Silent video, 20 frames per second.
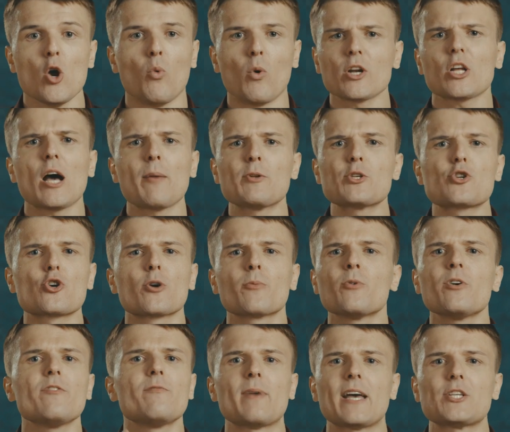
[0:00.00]
One common term
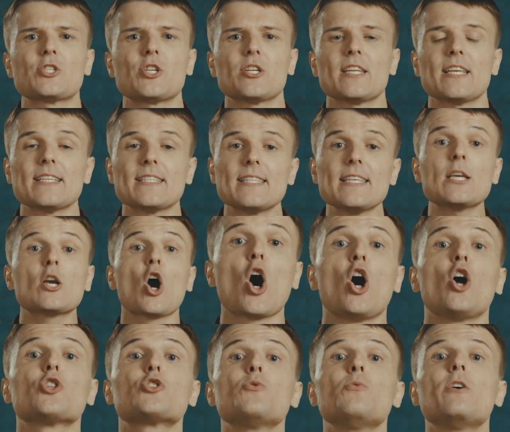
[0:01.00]
we've mentioned is the
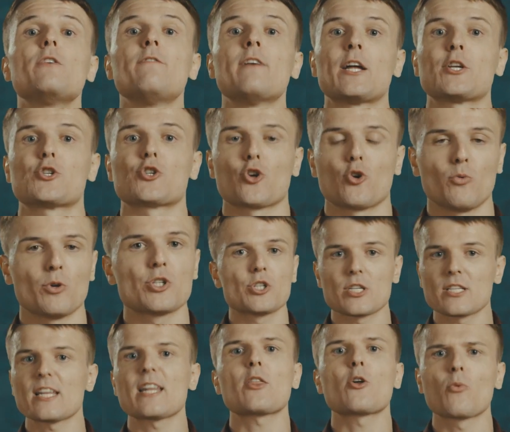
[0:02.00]
call to adventure, which
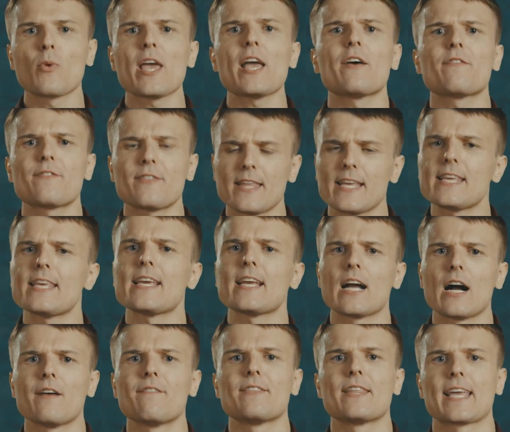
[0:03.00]
is another way of thinking
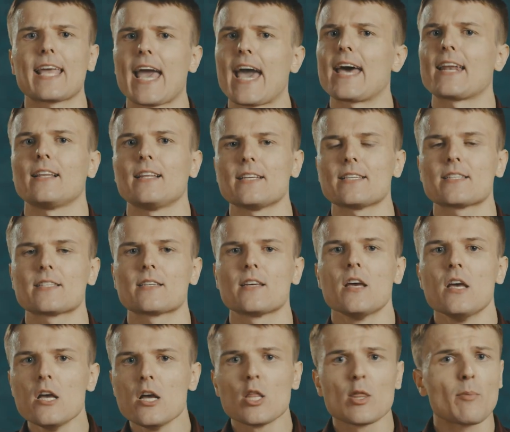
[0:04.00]
of the catalyst.
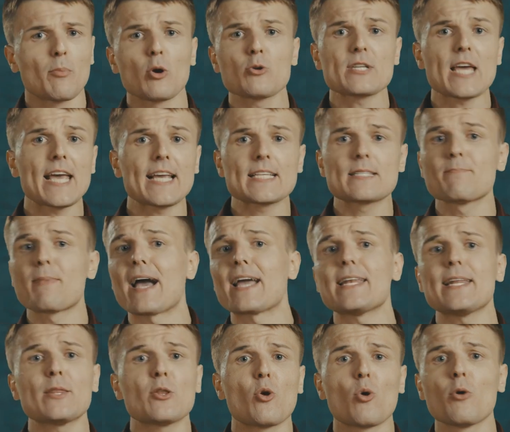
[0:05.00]
The protag is
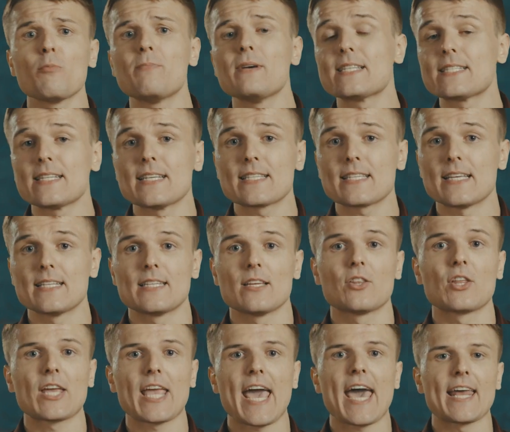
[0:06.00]
minding their own business until
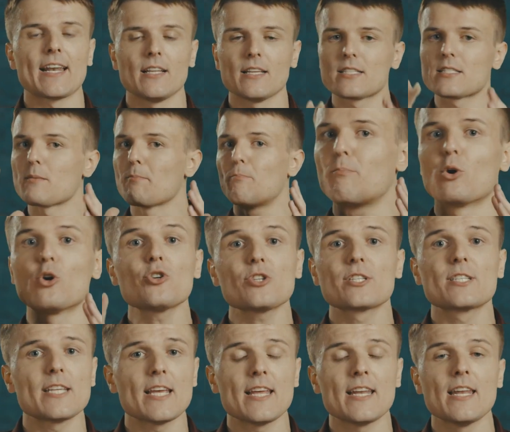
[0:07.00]
the catalyst
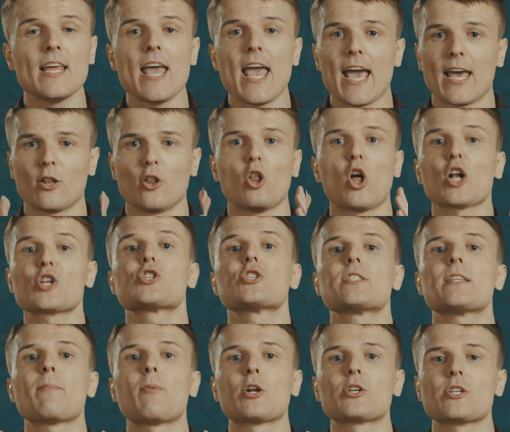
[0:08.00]
bursts in and launches
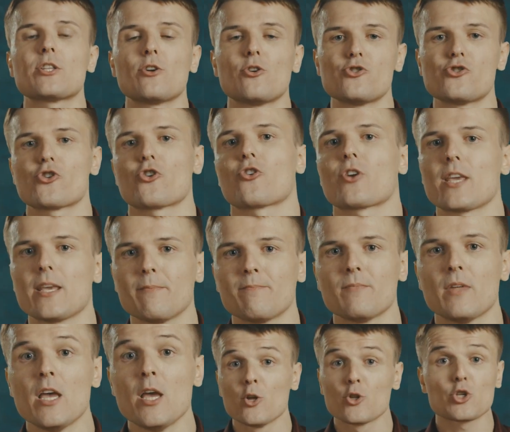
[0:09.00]
them onto their journey.
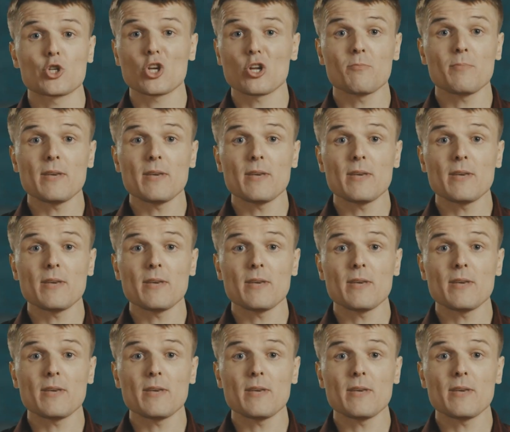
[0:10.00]
This could